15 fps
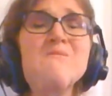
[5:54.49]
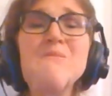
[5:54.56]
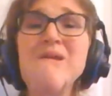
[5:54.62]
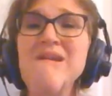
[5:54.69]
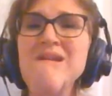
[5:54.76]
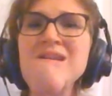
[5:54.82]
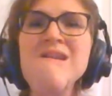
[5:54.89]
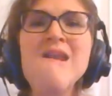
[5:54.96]
but I
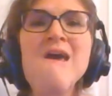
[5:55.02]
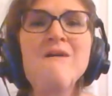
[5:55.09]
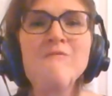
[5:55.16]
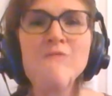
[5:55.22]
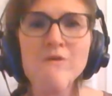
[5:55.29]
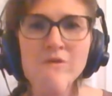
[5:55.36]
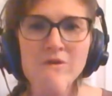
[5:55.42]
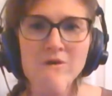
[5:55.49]
never
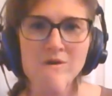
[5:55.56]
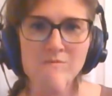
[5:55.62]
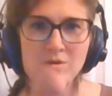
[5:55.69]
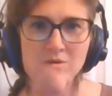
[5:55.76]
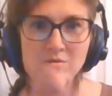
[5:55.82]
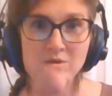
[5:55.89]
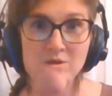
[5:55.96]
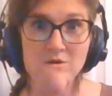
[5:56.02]
thought about
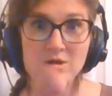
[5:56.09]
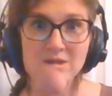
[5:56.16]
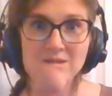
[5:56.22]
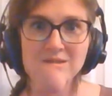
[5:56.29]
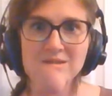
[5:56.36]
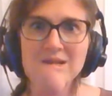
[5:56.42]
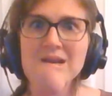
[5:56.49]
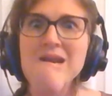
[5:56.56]
lyrics.
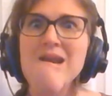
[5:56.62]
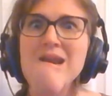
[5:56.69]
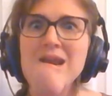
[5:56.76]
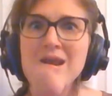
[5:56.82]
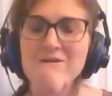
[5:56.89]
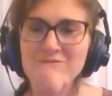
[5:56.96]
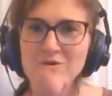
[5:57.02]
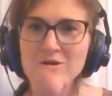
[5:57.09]

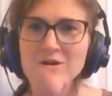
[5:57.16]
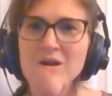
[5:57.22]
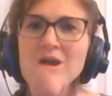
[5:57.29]
Never.